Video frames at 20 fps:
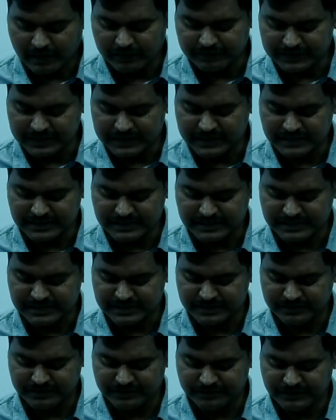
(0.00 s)
after that
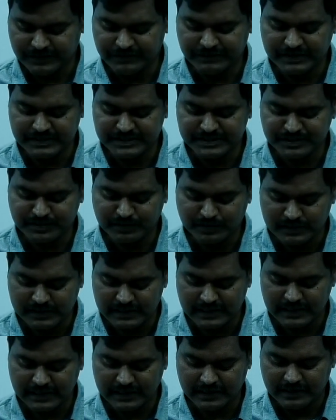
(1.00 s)
we will store
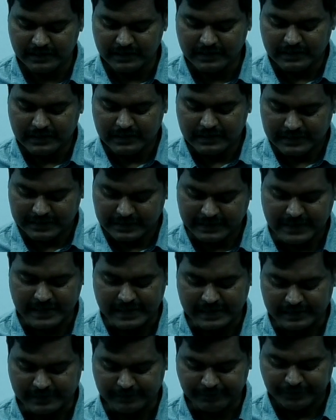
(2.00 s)
the
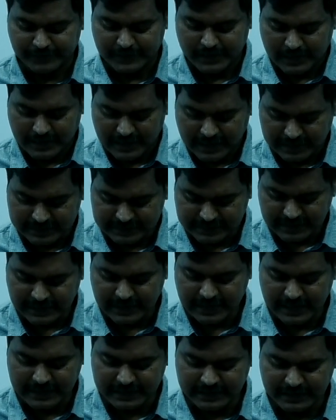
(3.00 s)
data, and that
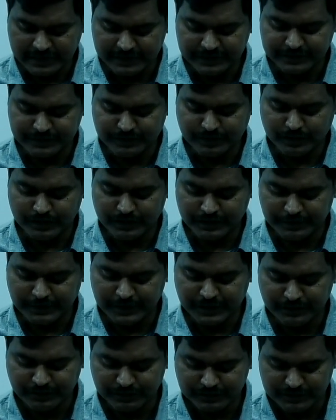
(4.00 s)
data is going to be
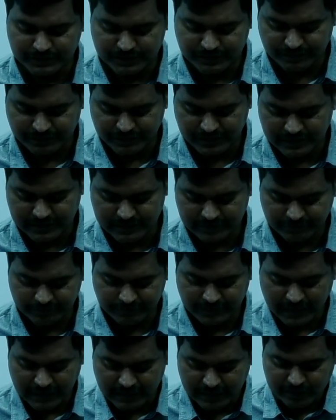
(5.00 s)
used for
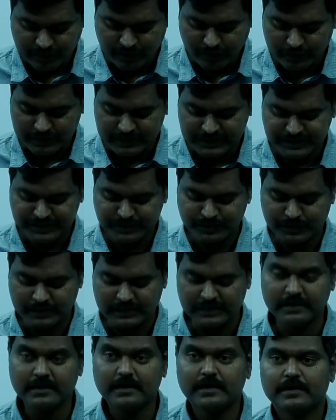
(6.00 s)
electronic
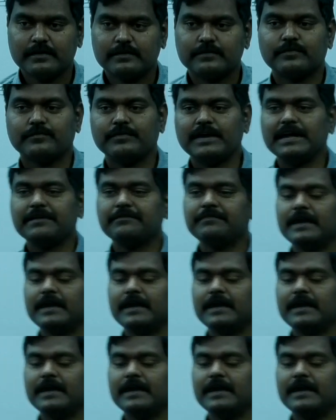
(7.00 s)
storage. So where